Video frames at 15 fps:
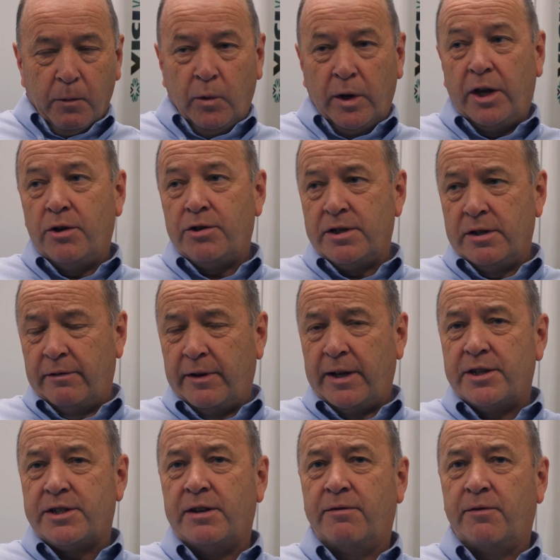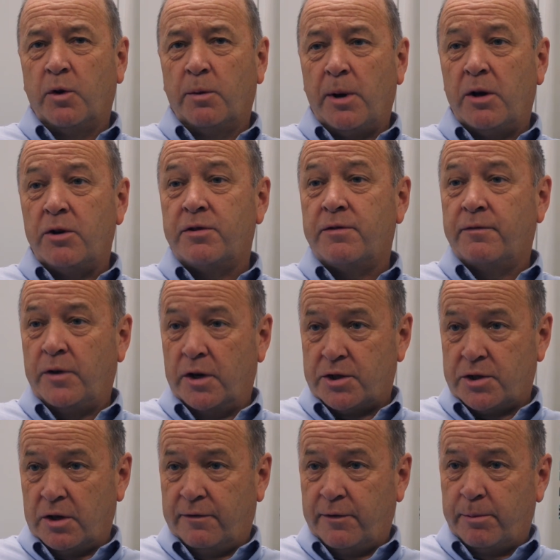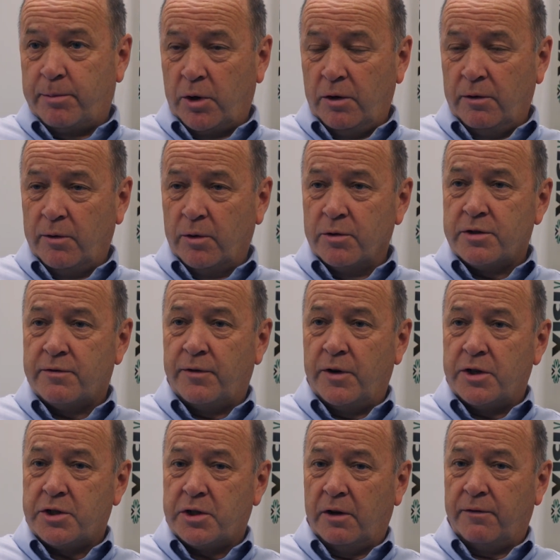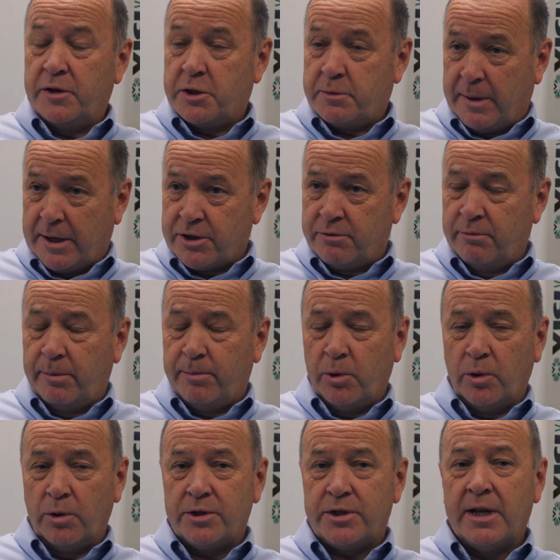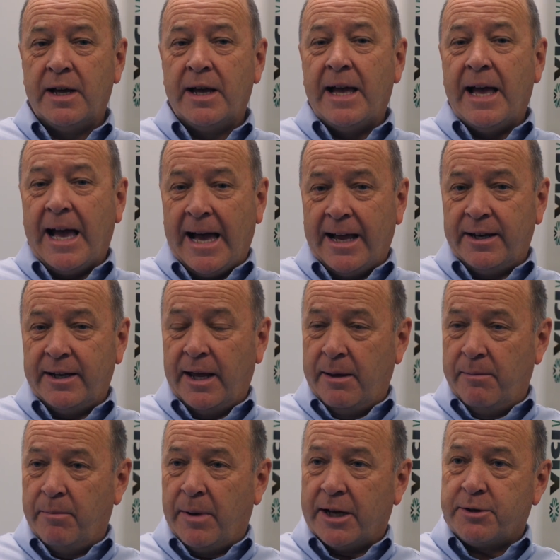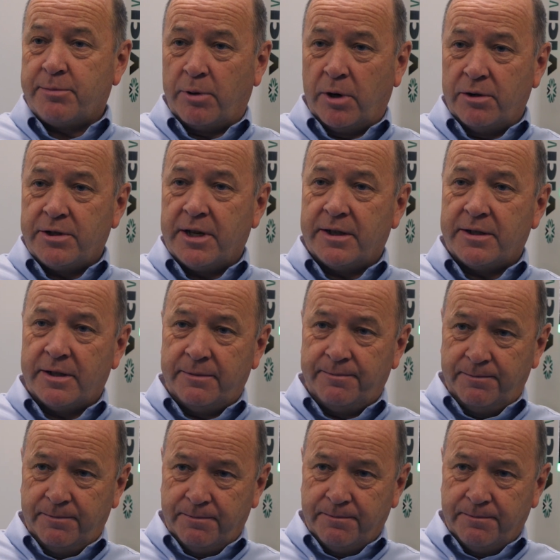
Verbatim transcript: We're using the Vici for both first-off approvals, first-off inspection reports, and in-batch processing.